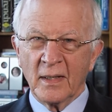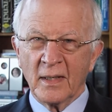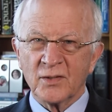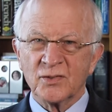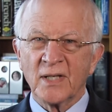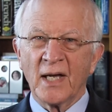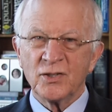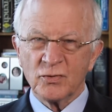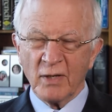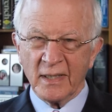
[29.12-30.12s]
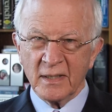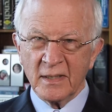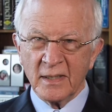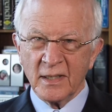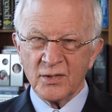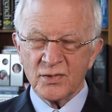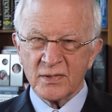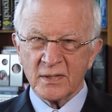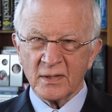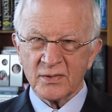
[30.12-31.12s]
exaggerated in
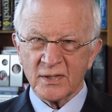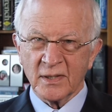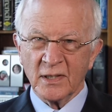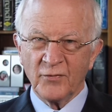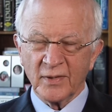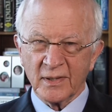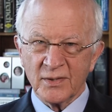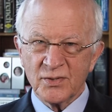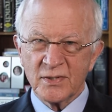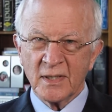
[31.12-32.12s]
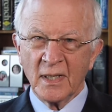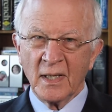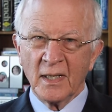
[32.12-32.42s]
its significance.